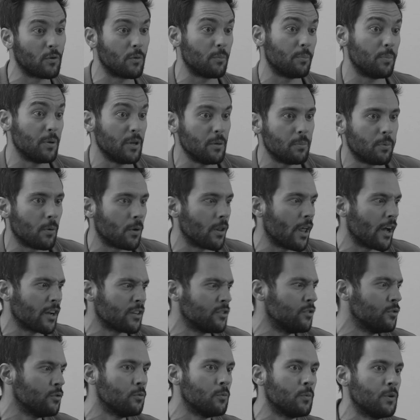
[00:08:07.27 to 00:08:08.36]
where people like
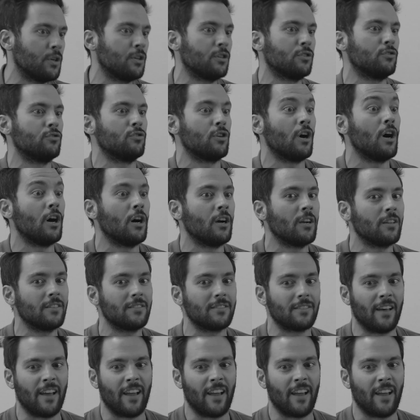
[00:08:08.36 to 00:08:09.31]
do weird drugs.